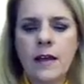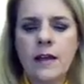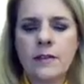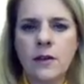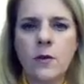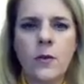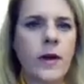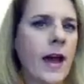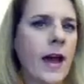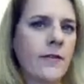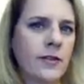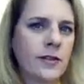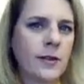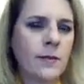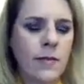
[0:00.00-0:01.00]
And so we have
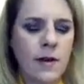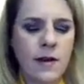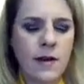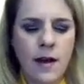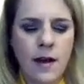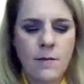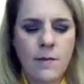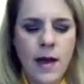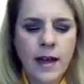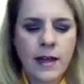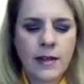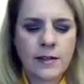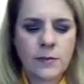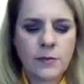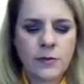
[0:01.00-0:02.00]
some
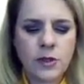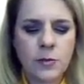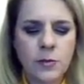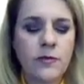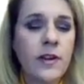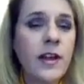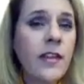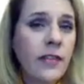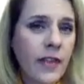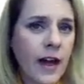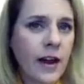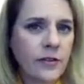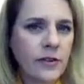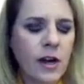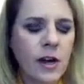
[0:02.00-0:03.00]
mechanisms to prevent
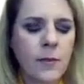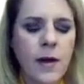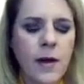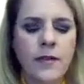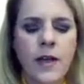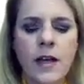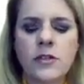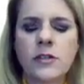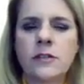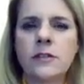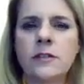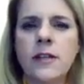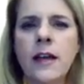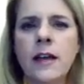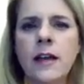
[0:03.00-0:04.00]
that. I'll talk about that in just a
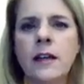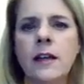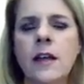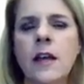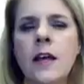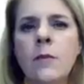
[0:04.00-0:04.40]
second.